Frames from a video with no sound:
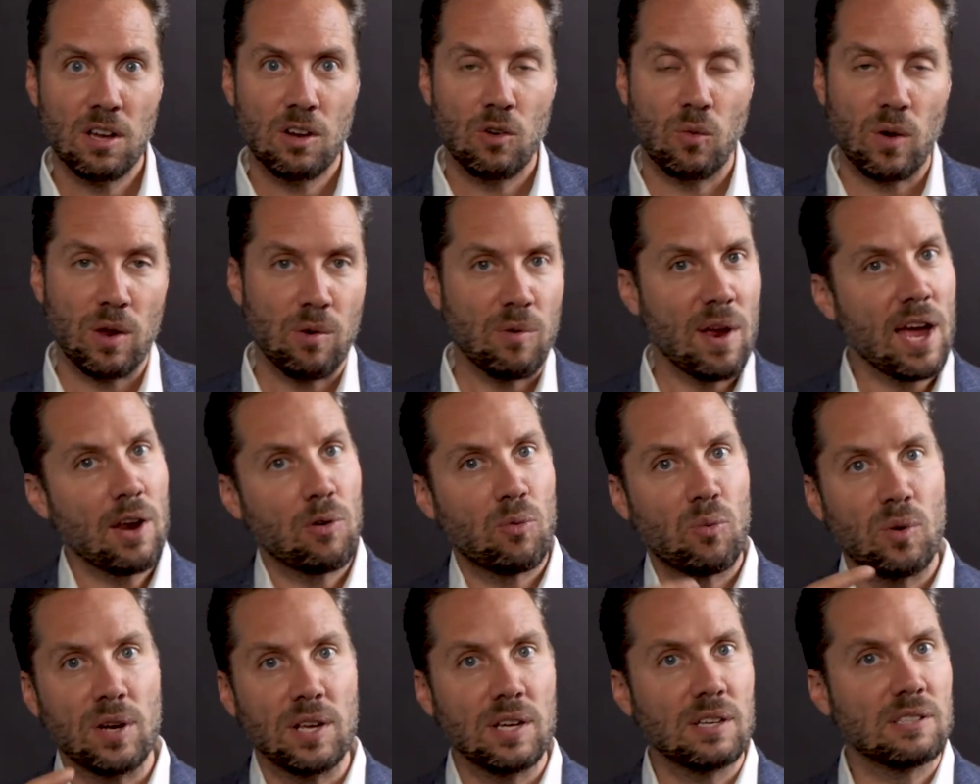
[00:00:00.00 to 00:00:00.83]
We ran
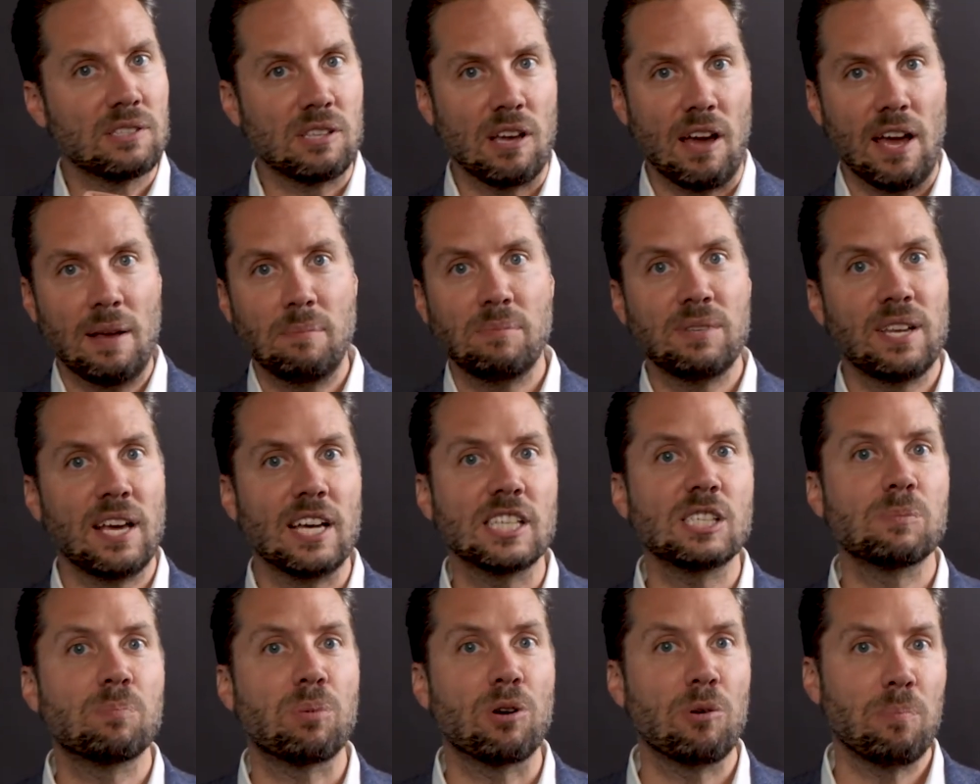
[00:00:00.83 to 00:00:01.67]
real-time
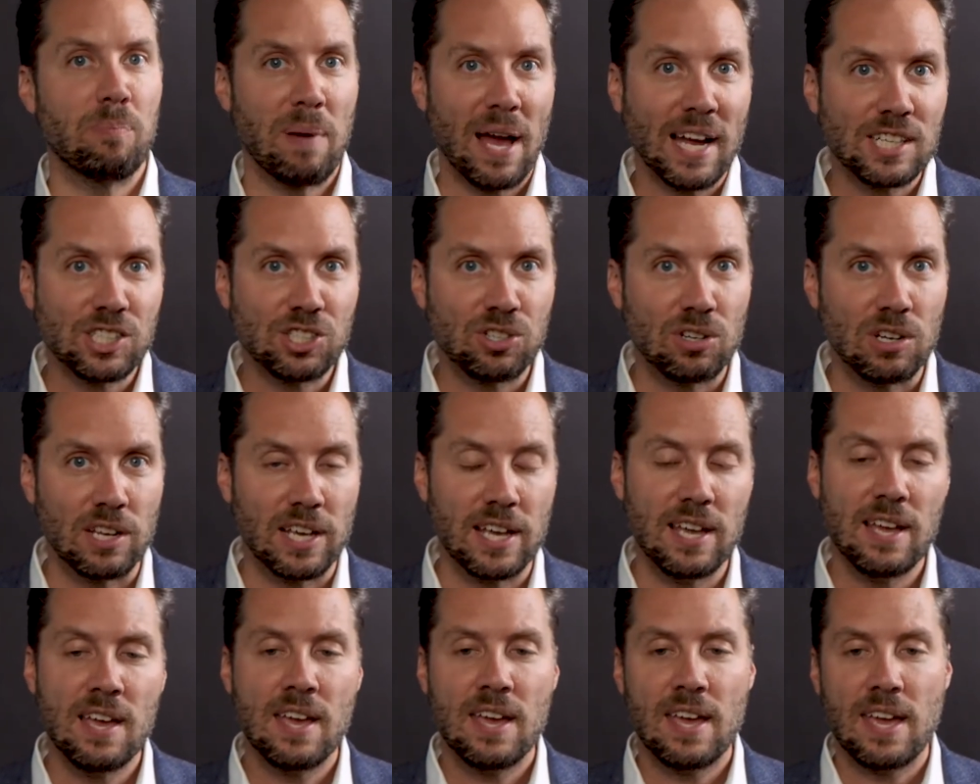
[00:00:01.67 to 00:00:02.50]
tests
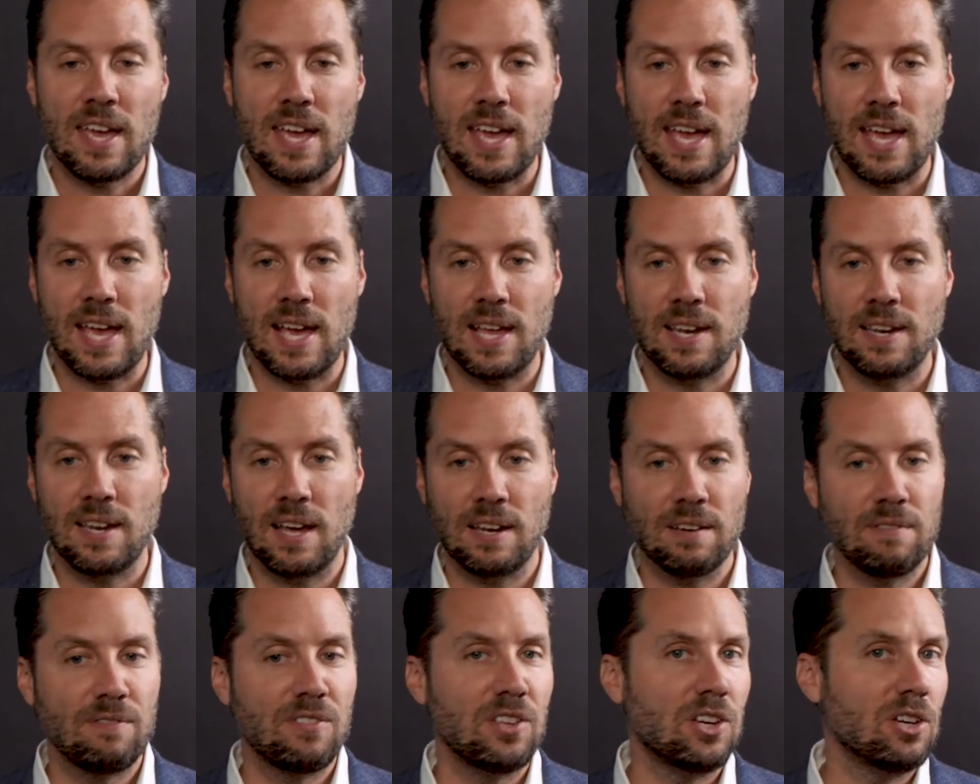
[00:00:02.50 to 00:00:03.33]
perpetually, and
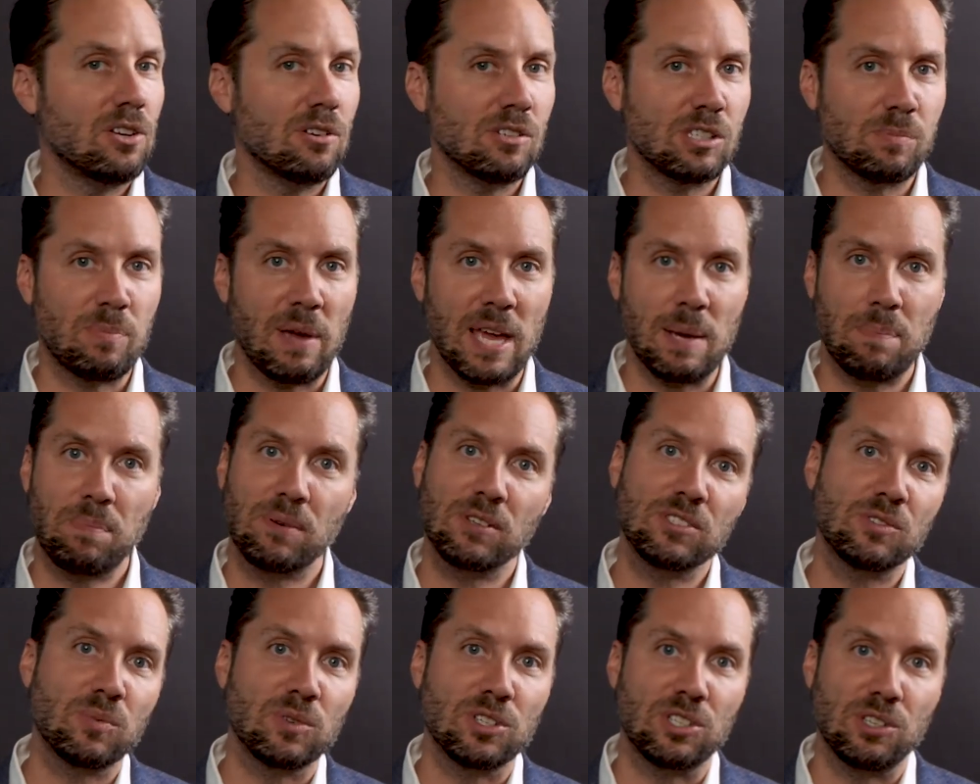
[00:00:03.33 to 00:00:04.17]
none of the
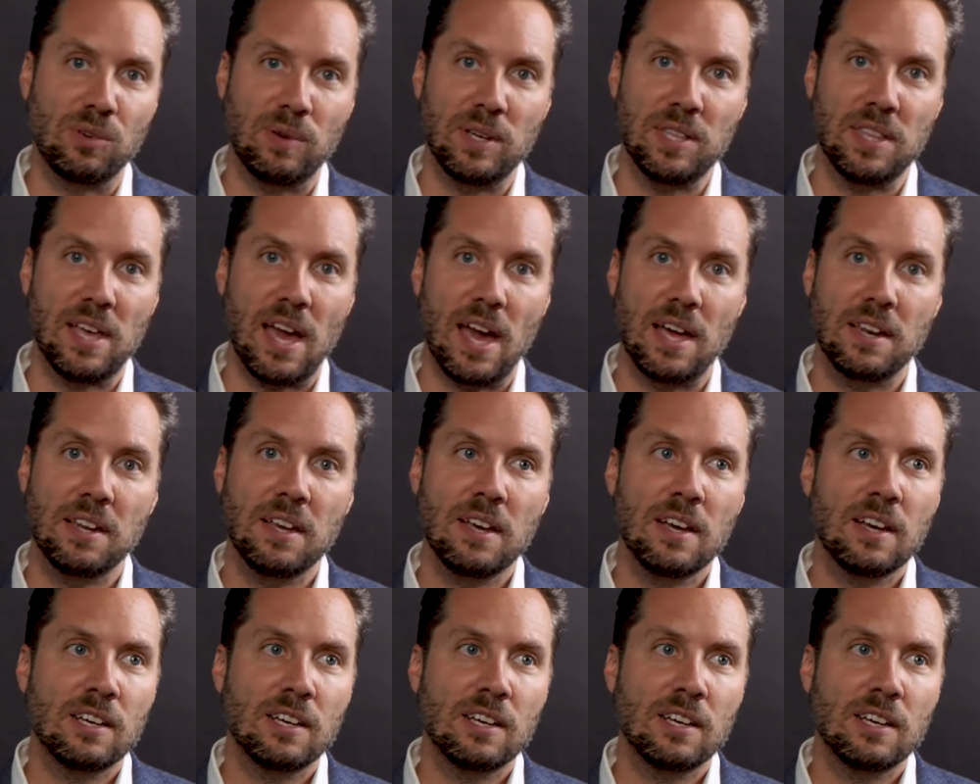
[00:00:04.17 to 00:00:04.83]
newspapers were doing that.